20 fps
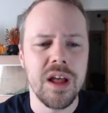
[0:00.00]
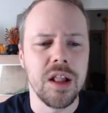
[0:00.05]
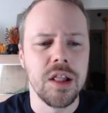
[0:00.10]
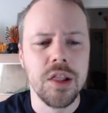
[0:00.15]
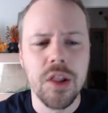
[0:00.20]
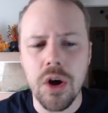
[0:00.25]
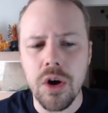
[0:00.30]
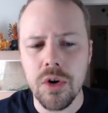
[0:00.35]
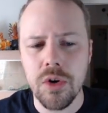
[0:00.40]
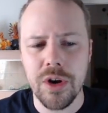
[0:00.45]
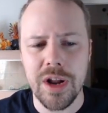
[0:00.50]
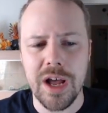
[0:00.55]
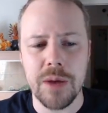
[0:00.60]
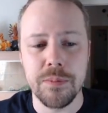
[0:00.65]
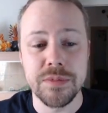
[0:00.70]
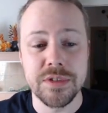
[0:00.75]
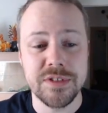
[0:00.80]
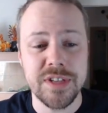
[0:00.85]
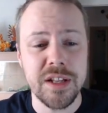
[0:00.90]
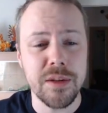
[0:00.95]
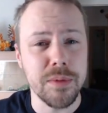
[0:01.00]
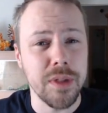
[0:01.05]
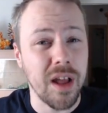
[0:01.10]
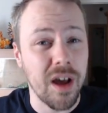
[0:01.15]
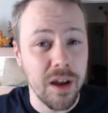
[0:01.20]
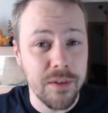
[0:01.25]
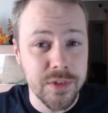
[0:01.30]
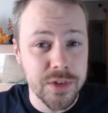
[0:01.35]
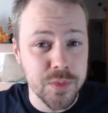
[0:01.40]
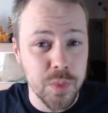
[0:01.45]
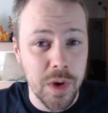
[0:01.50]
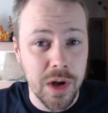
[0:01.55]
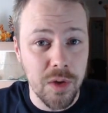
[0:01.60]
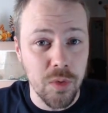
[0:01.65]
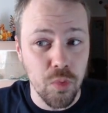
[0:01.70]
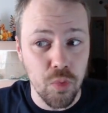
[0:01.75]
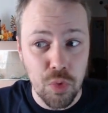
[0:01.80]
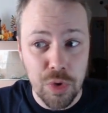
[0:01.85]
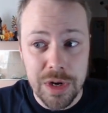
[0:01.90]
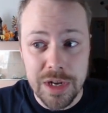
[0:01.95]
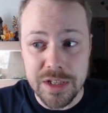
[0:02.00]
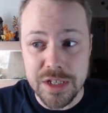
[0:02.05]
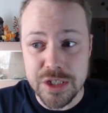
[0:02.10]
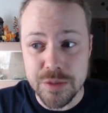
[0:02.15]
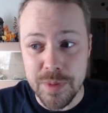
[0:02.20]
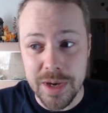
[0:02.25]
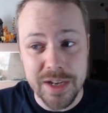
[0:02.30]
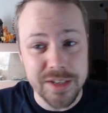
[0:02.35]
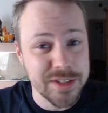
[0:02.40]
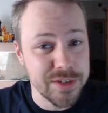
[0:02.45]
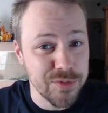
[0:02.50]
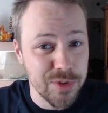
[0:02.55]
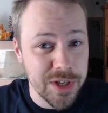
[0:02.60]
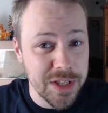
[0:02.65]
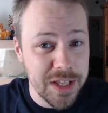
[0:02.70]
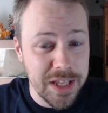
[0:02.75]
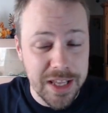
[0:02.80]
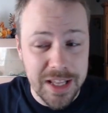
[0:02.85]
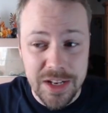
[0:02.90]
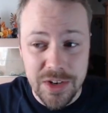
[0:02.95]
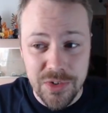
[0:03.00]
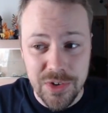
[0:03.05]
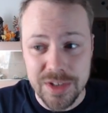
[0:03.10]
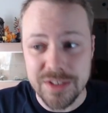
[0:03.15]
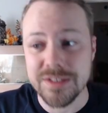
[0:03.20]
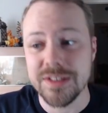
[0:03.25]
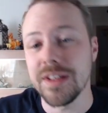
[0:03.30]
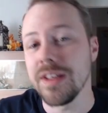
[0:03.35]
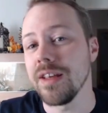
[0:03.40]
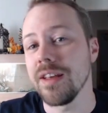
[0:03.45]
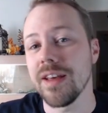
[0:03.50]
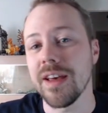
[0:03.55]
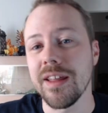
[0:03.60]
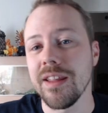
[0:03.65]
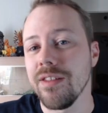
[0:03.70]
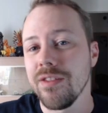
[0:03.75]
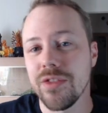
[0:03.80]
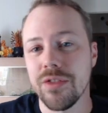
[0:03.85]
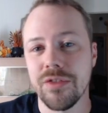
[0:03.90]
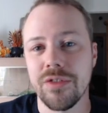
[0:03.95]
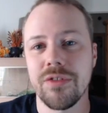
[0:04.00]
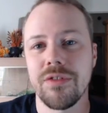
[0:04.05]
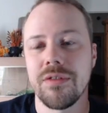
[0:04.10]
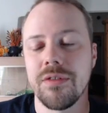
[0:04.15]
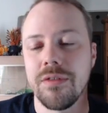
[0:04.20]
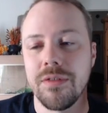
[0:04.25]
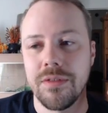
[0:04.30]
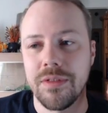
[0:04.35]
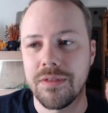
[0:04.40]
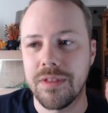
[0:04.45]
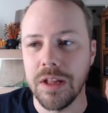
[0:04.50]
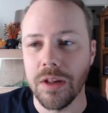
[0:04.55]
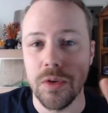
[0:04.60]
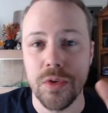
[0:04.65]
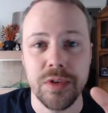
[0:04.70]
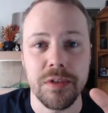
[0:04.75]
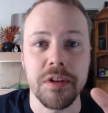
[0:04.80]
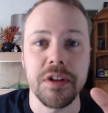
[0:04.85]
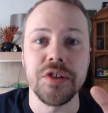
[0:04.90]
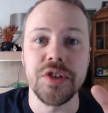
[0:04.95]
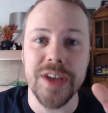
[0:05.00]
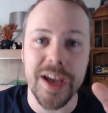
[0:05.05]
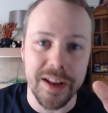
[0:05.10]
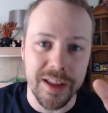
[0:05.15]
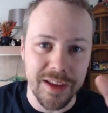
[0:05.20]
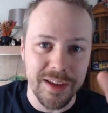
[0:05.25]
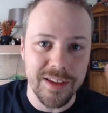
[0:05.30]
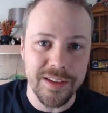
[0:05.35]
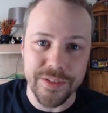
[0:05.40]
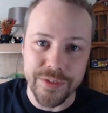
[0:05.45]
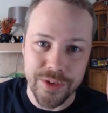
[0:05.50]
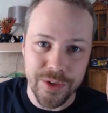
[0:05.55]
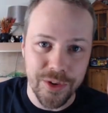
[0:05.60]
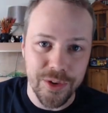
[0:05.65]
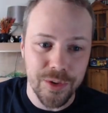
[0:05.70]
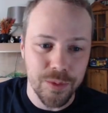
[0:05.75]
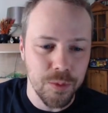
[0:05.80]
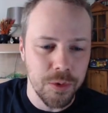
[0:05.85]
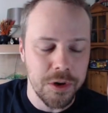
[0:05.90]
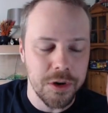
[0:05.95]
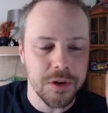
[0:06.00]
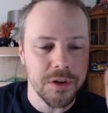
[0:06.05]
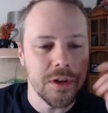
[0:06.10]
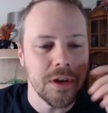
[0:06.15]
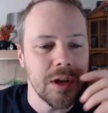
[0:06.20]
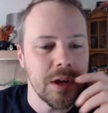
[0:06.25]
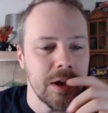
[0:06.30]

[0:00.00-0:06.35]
A lot of good albums. Seen them live as well. Really spacey, really interesting, and just hallucinogenic is a good word.